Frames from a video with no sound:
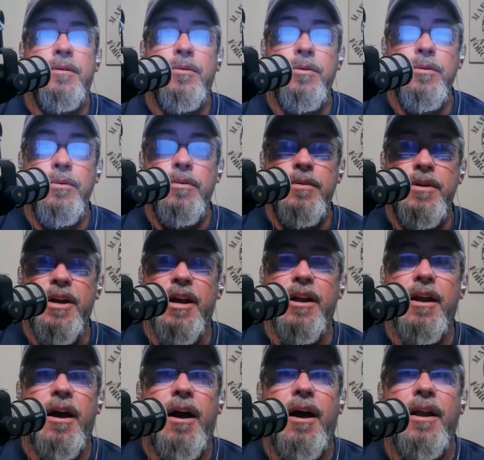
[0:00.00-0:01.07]
Ooh,
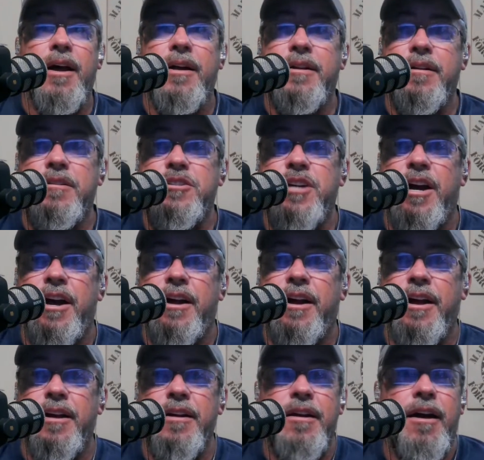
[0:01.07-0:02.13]
getting hot out there, Jack.
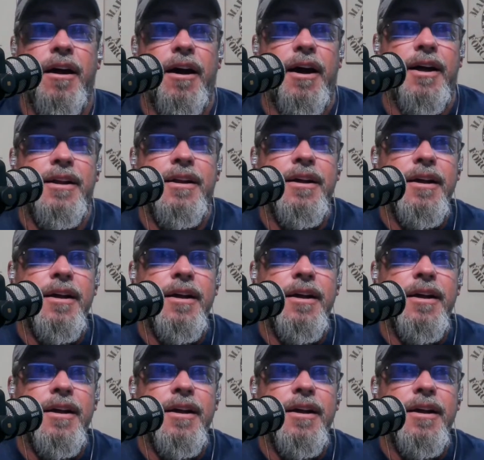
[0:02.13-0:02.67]
Getting hot.